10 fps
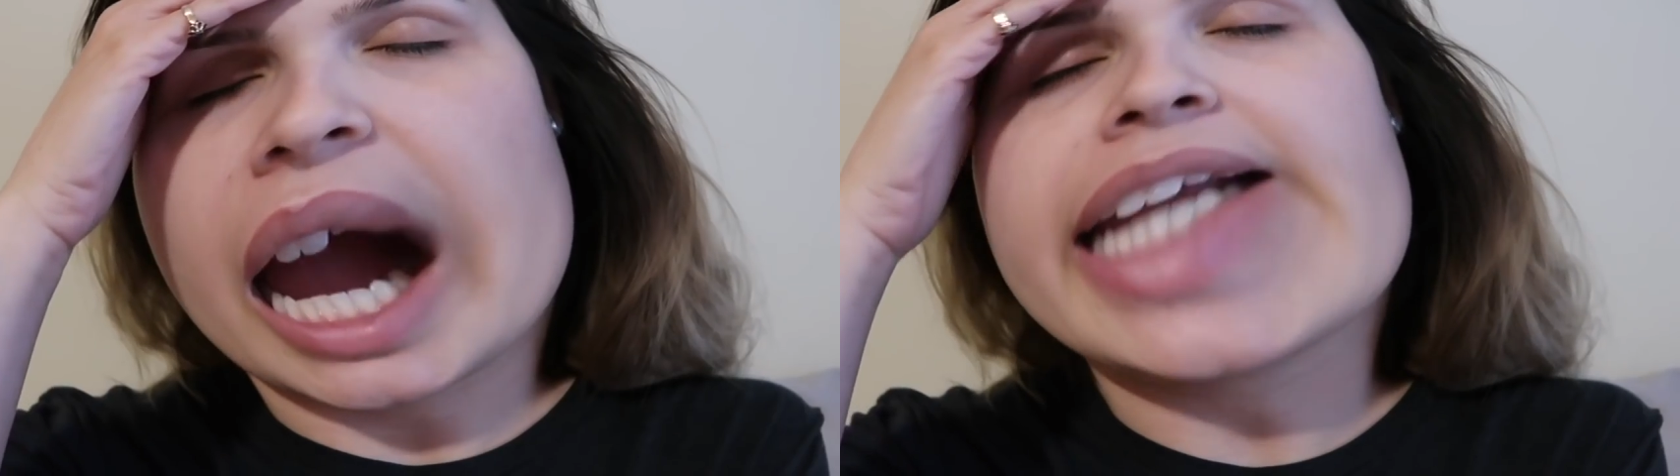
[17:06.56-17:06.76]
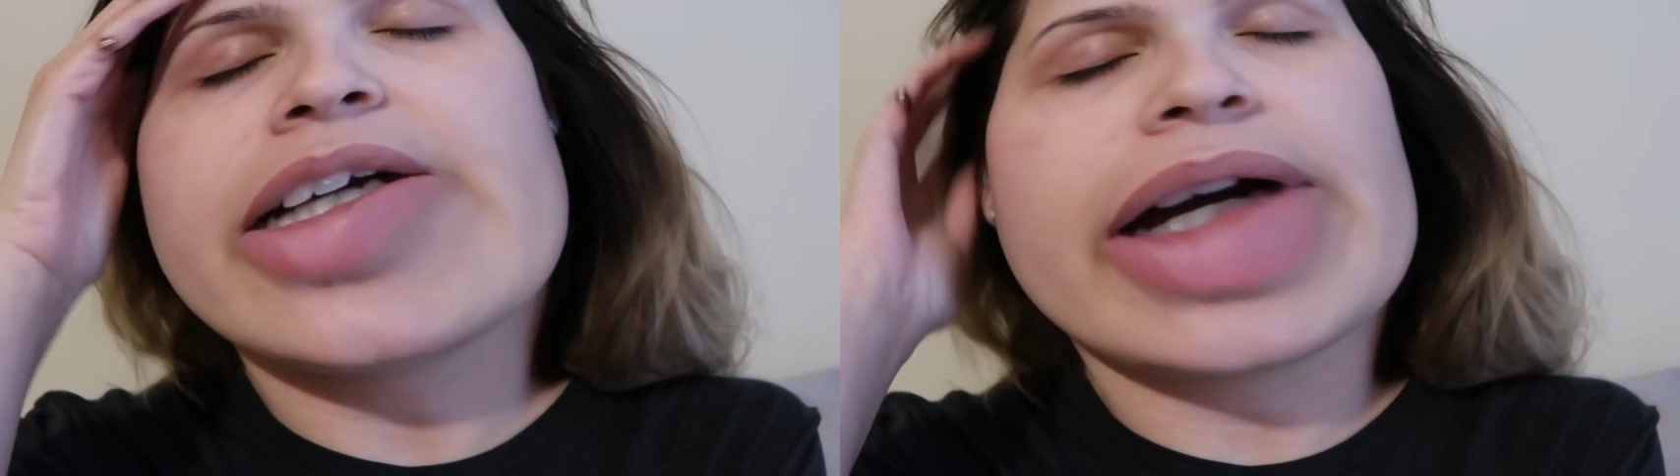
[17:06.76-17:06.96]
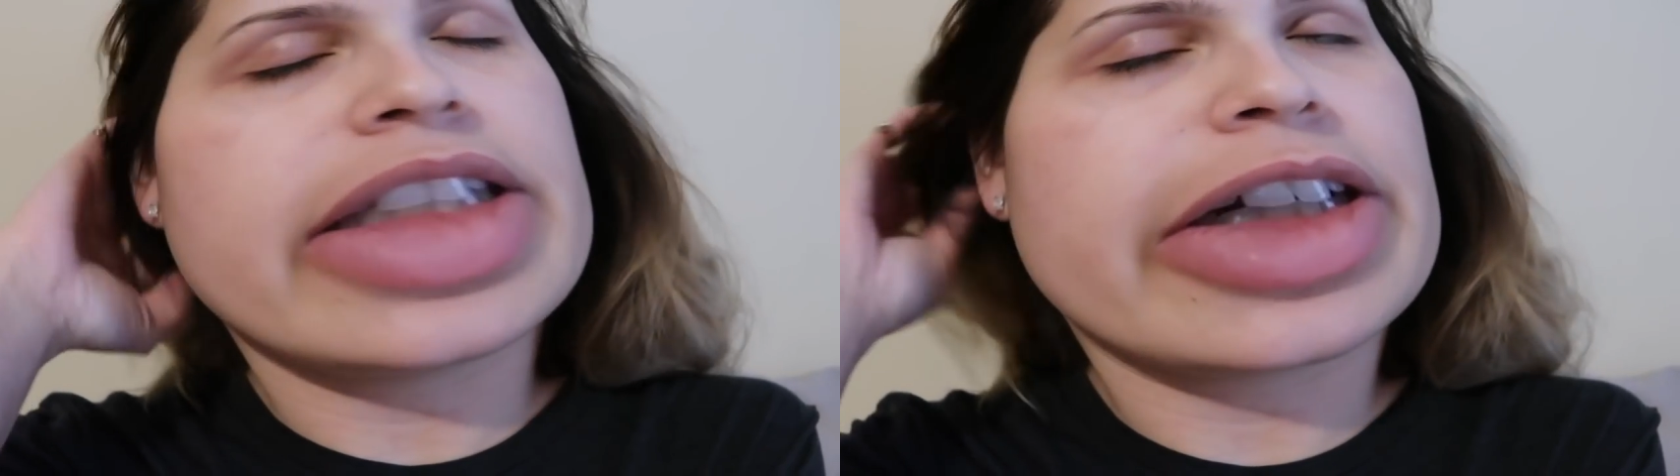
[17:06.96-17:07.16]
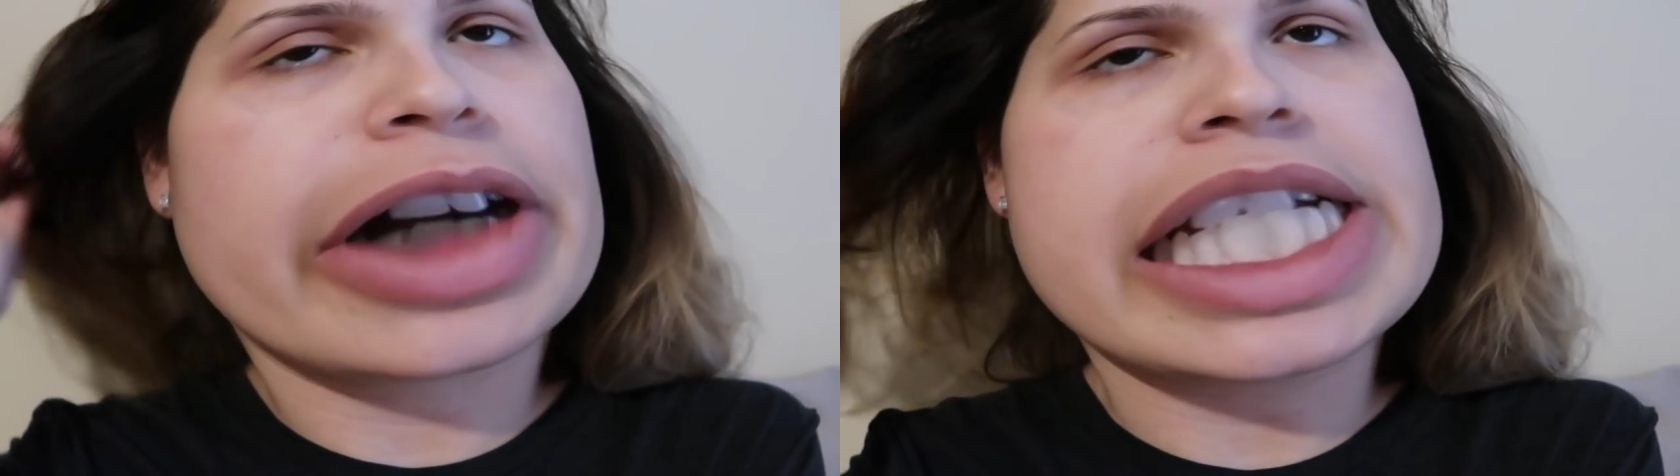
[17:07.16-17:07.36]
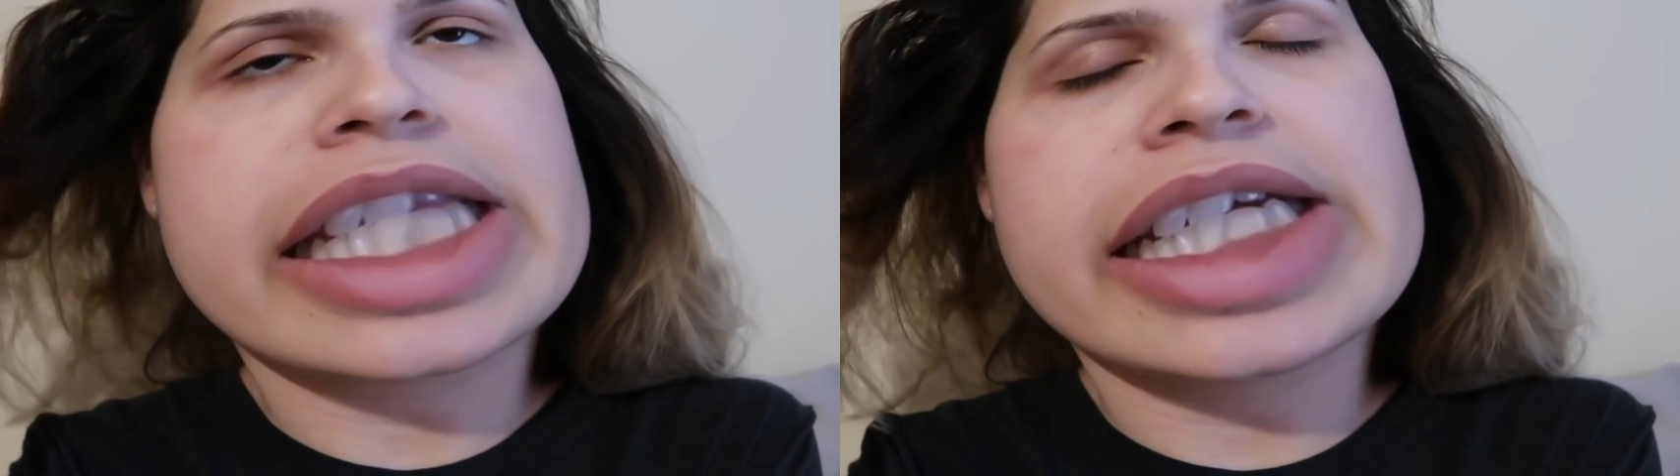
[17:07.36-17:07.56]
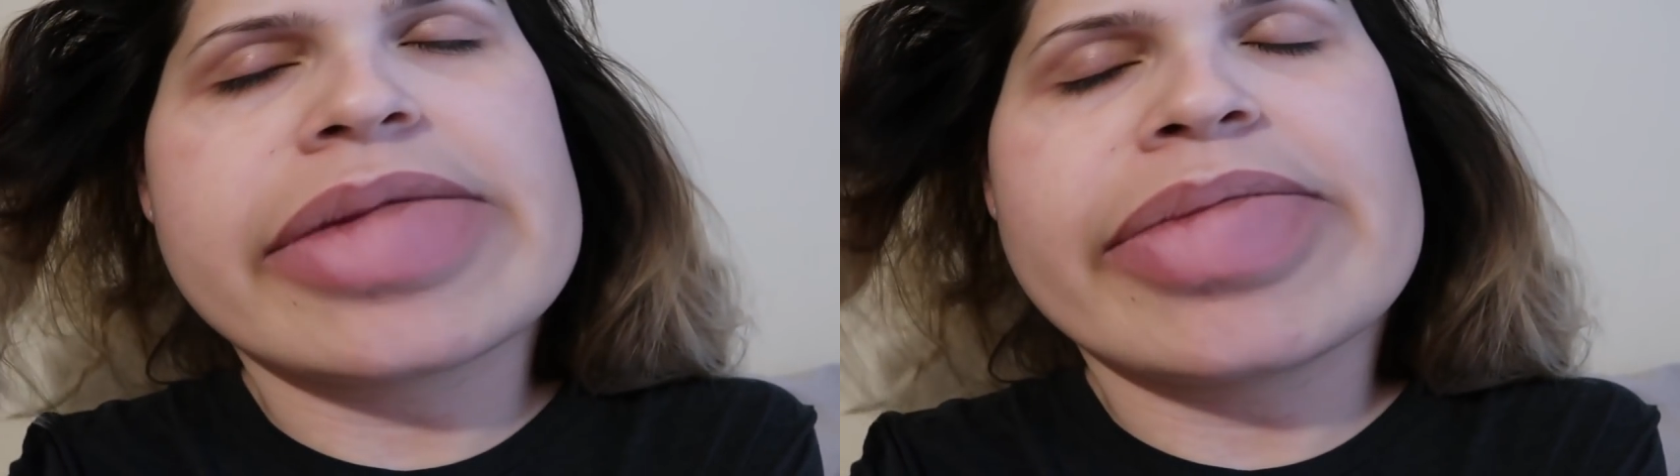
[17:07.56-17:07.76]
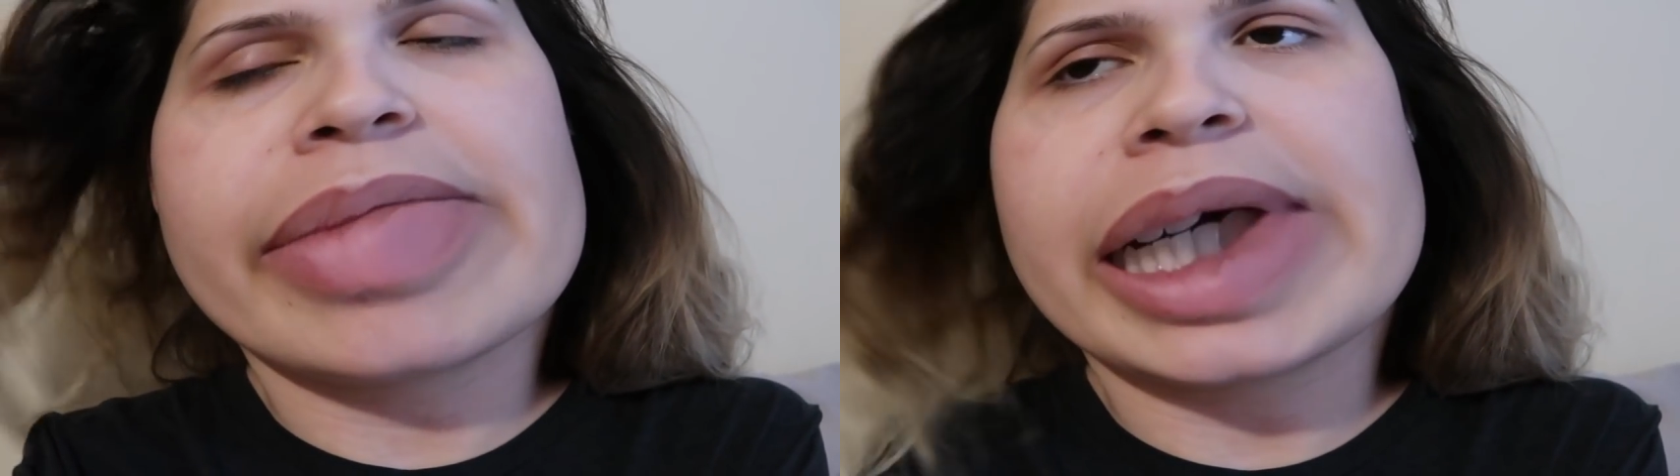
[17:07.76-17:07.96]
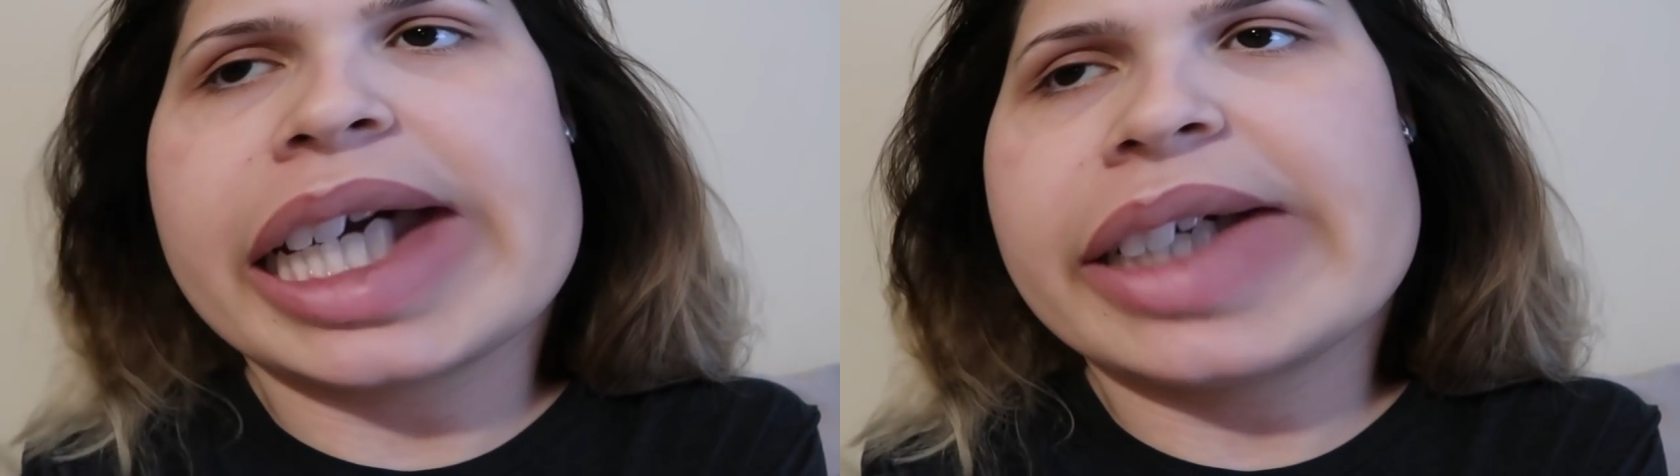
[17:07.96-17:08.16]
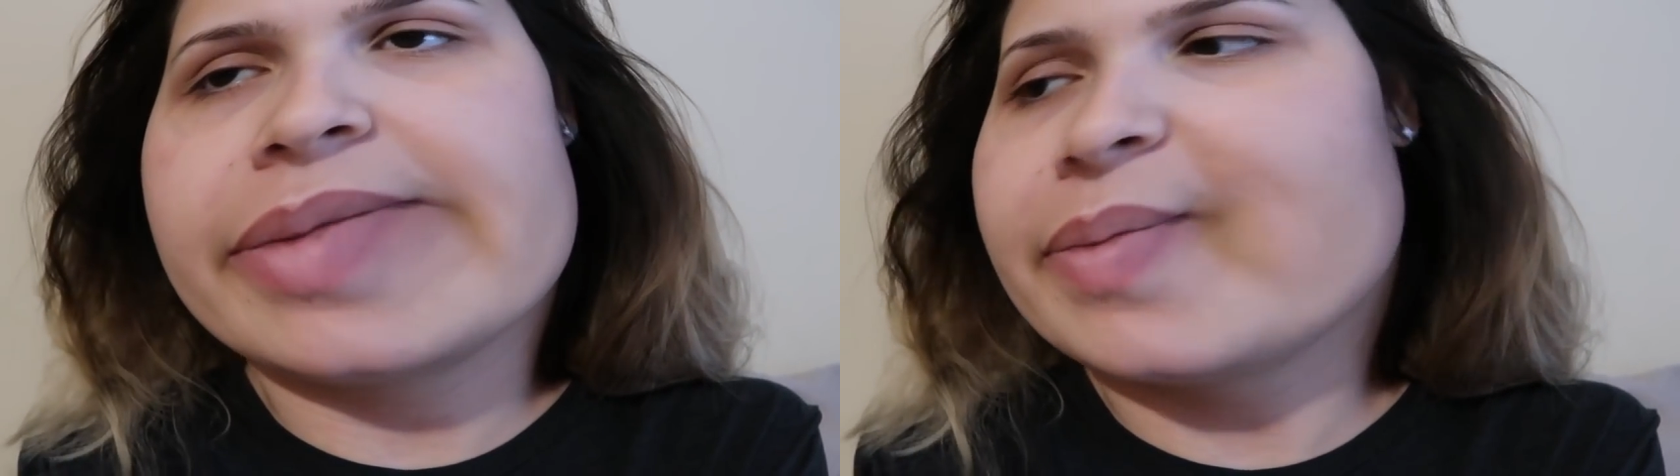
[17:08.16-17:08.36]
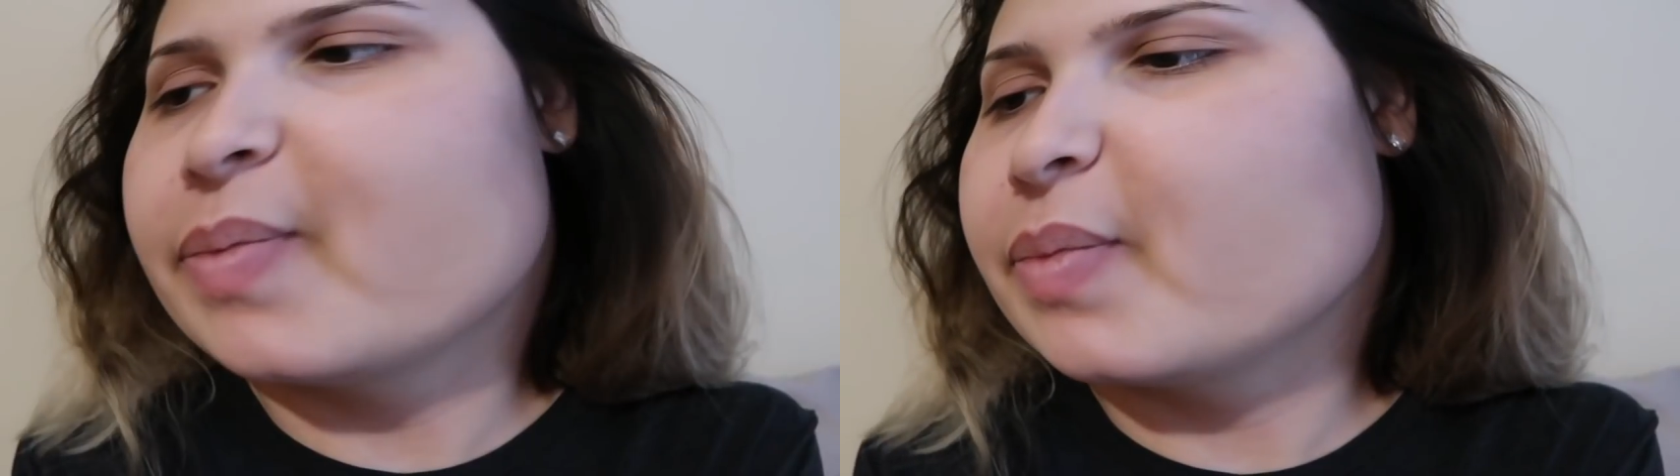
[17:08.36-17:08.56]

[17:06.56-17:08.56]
I know I look crazy, but